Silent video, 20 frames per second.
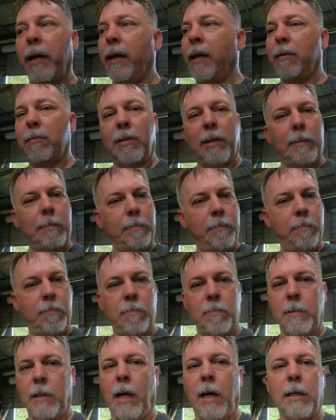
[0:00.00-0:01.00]
And I was like,
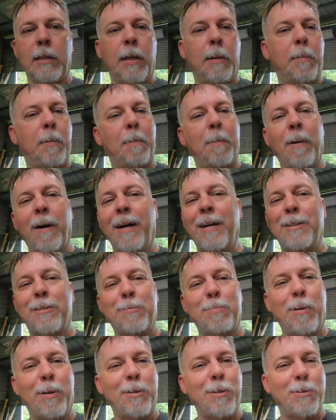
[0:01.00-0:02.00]
locked up the brakes,
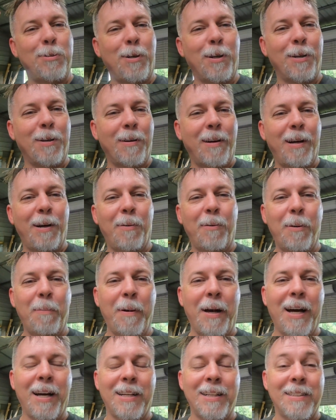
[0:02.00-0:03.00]
spun the truck around, went
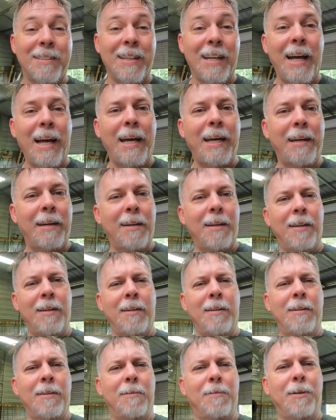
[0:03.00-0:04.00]
back and said, hey,
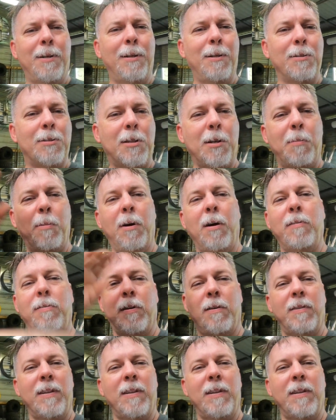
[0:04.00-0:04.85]
what do those come off of?